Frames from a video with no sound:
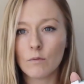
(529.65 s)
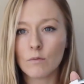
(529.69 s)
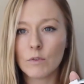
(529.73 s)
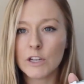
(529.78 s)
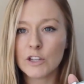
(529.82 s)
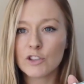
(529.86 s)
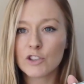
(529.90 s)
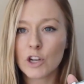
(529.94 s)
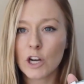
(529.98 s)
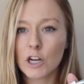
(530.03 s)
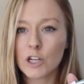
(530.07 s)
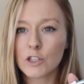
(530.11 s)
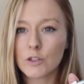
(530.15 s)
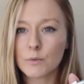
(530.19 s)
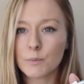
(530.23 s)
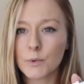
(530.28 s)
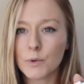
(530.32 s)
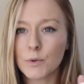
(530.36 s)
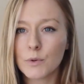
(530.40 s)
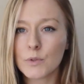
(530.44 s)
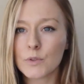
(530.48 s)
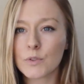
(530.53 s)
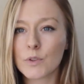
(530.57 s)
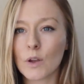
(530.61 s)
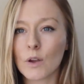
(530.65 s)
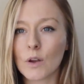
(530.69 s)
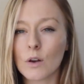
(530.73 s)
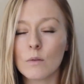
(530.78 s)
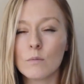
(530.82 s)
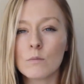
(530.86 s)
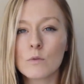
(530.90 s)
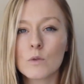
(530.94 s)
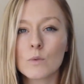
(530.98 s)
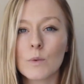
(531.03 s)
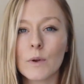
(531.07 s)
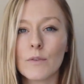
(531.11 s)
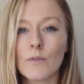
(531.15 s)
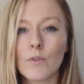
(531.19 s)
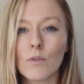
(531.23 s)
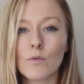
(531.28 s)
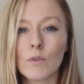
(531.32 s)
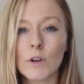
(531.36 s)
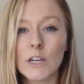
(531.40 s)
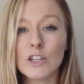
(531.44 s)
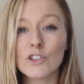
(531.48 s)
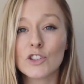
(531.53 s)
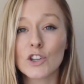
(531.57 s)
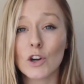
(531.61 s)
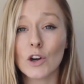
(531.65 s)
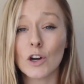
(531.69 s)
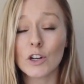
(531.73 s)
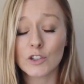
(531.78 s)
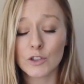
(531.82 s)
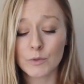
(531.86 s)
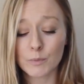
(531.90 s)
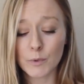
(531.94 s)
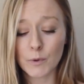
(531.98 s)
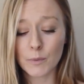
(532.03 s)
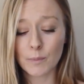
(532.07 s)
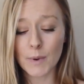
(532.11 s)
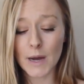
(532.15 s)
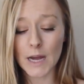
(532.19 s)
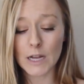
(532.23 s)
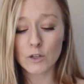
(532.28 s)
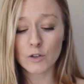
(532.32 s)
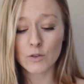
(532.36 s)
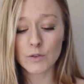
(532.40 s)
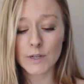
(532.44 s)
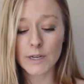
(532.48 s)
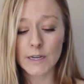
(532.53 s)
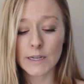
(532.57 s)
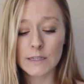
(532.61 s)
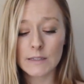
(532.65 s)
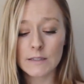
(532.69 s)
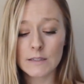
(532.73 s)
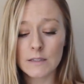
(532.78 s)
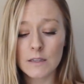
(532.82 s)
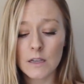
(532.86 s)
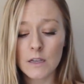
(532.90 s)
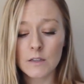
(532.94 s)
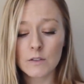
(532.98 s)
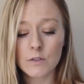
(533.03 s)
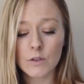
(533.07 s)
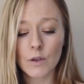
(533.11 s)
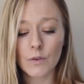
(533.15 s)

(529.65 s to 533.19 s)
rechargeable, so it comes with rechargeable batteries.